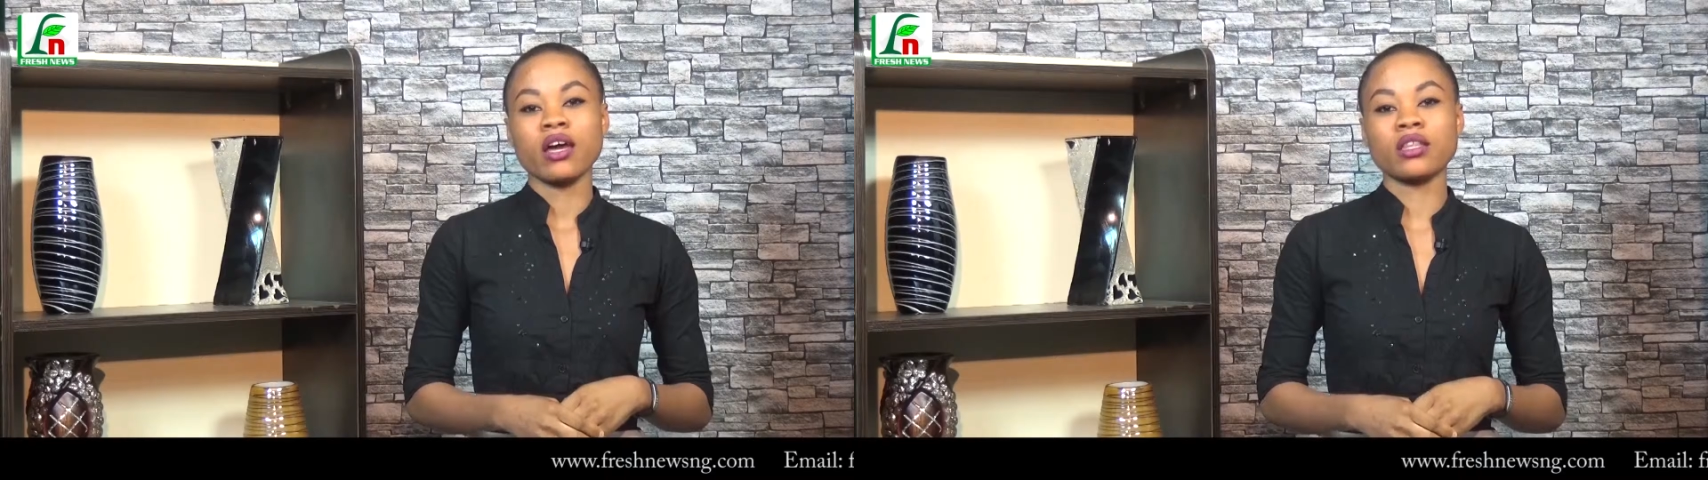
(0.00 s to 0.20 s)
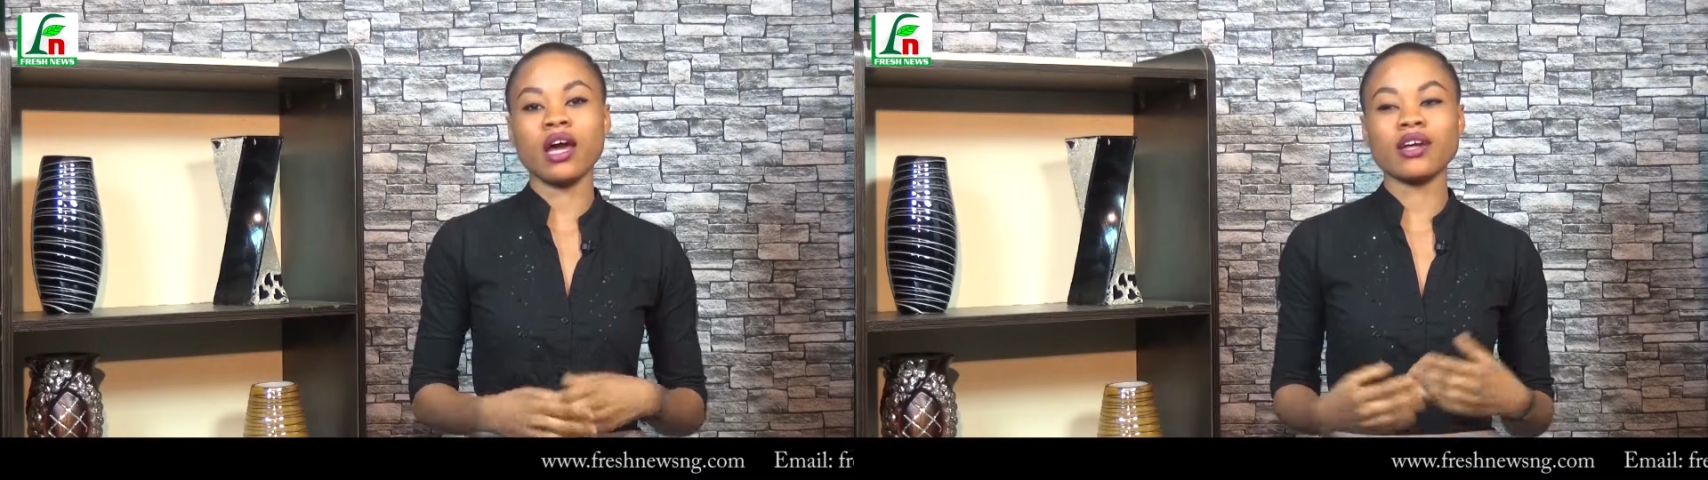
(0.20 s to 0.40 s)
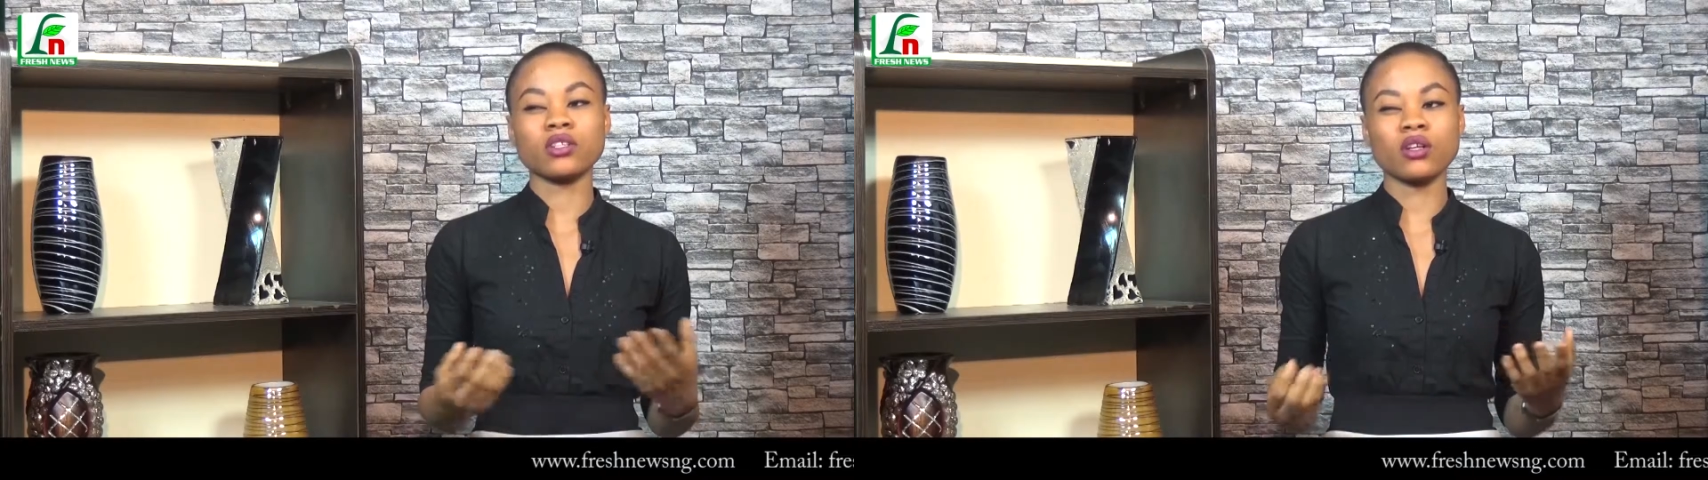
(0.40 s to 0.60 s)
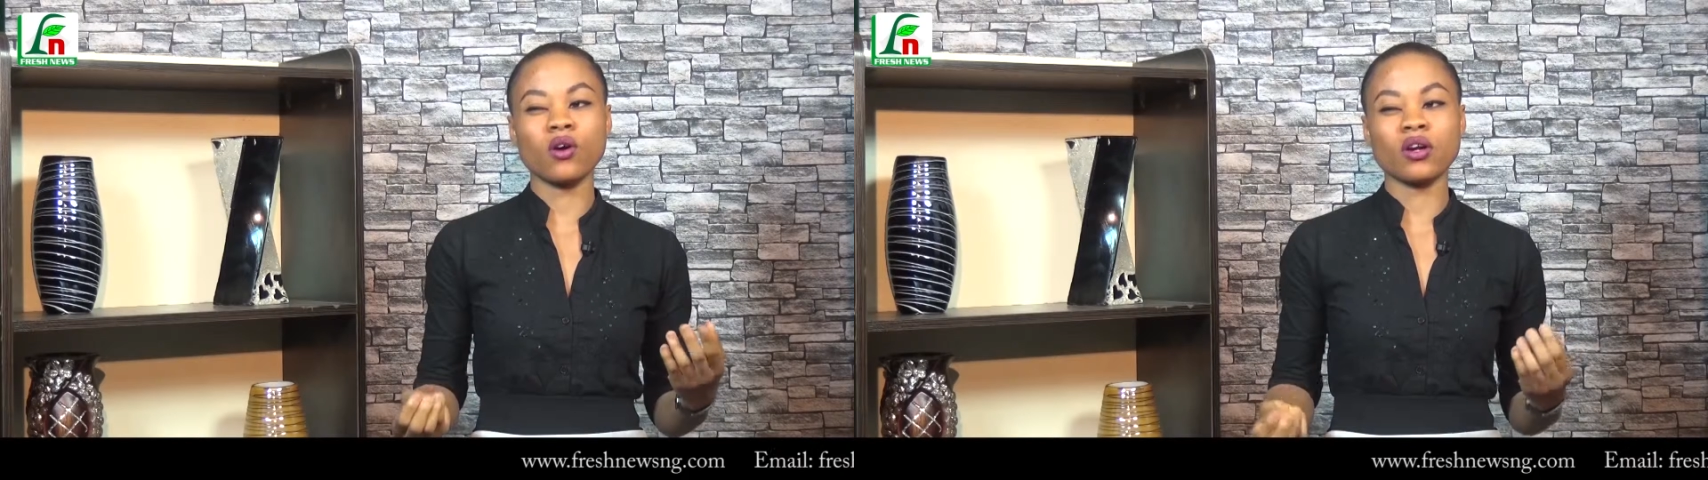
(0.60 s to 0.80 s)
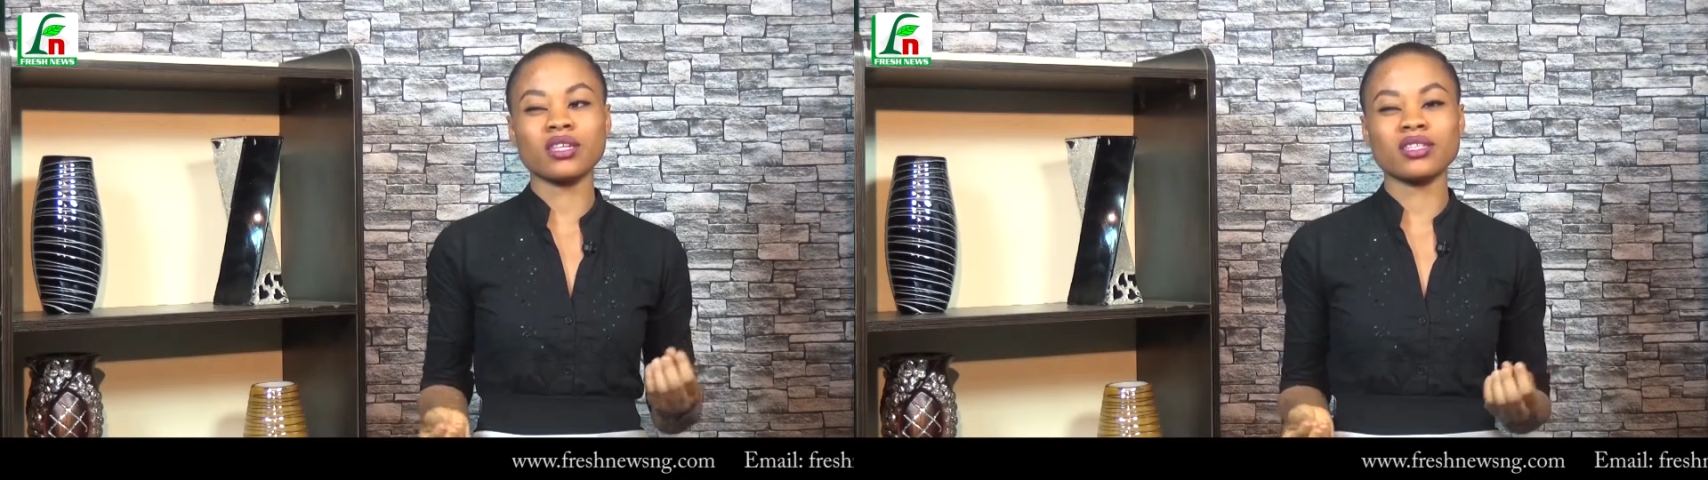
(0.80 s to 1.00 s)
they actually
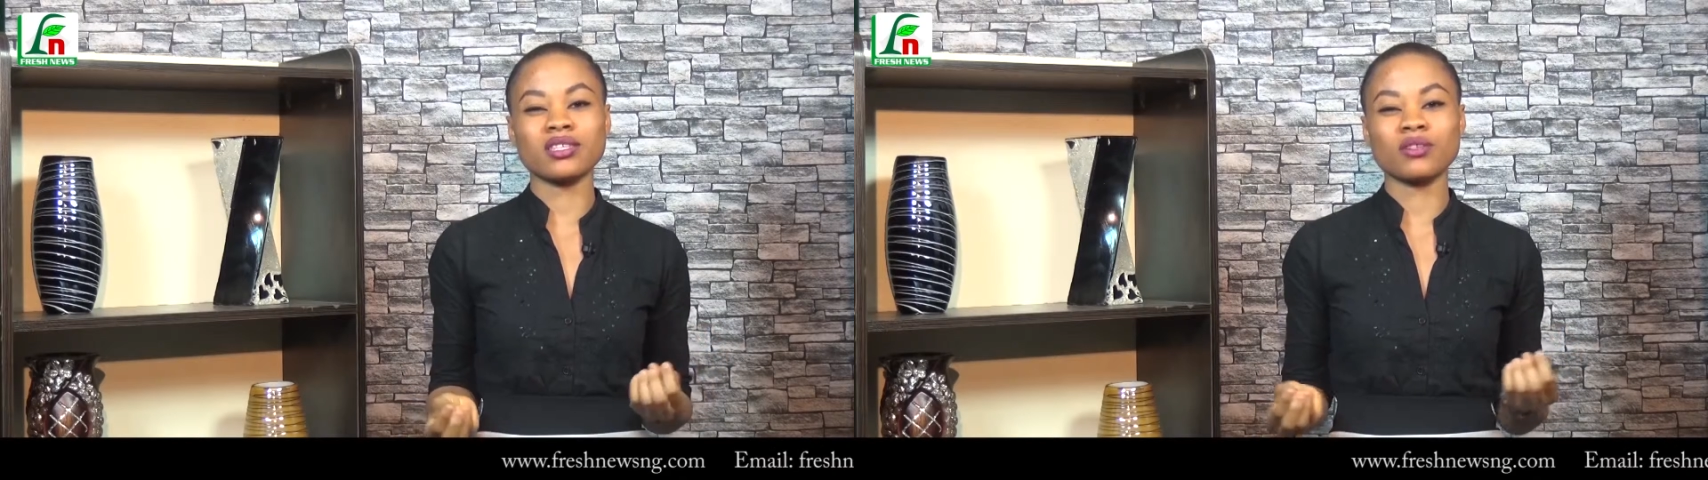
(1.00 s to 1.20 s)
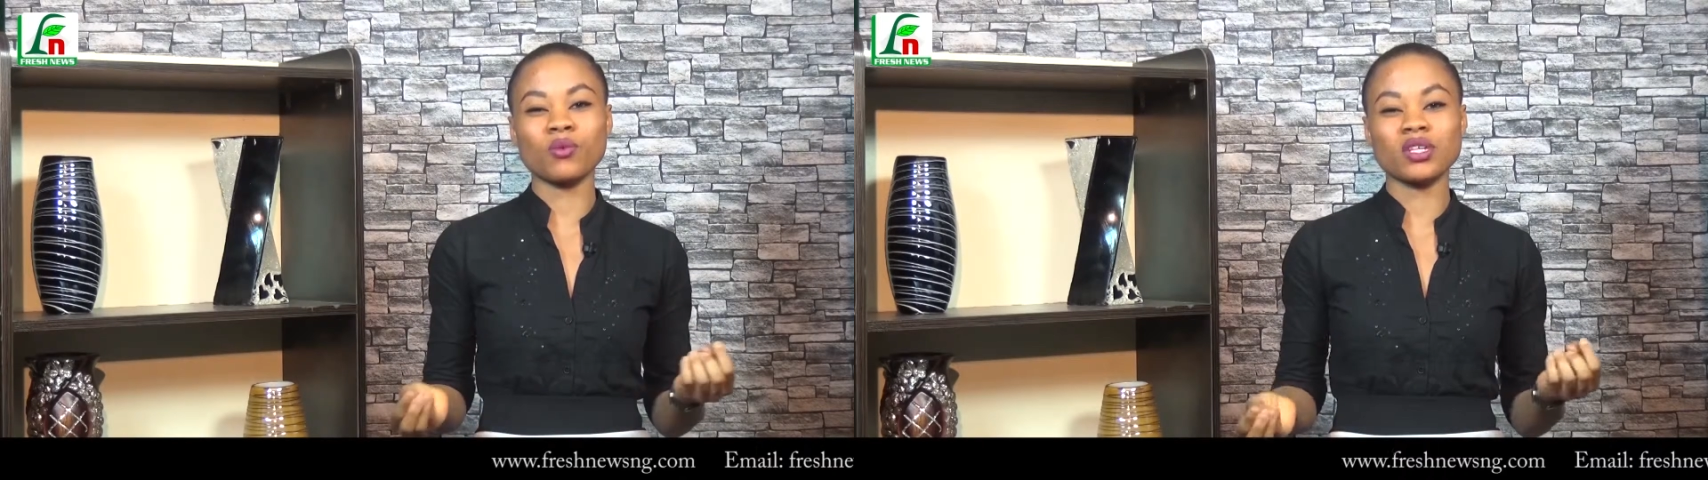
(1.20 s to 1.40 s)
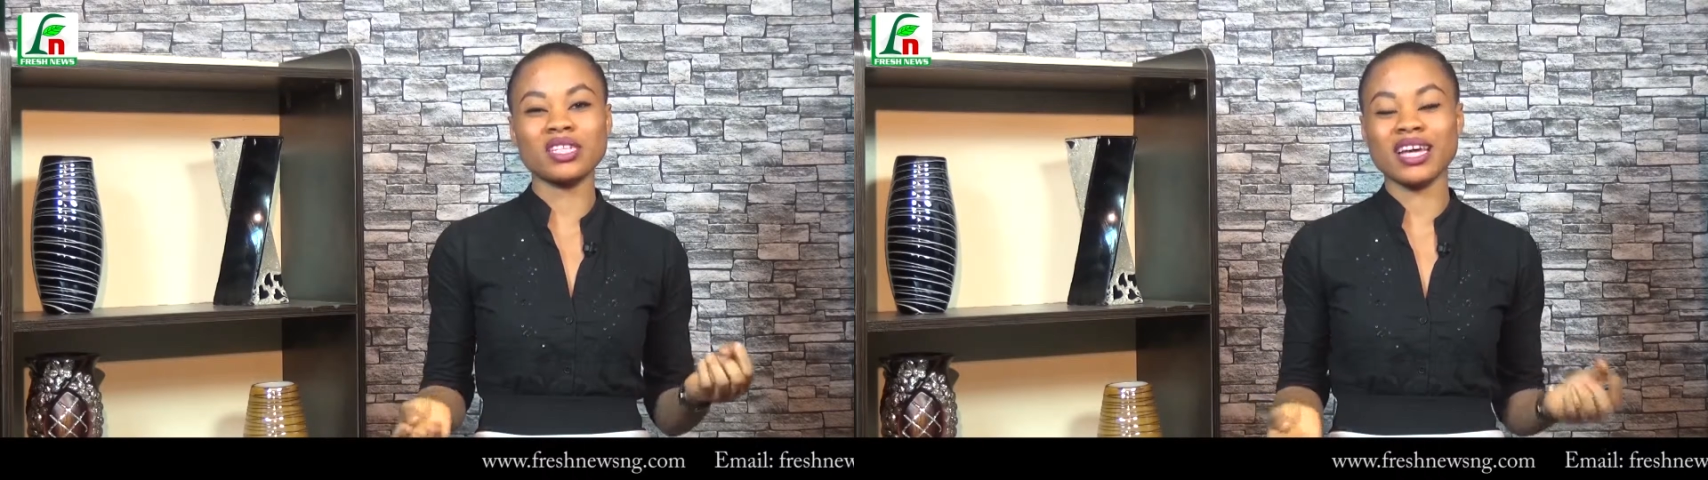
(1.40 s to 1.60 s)
caught kissing one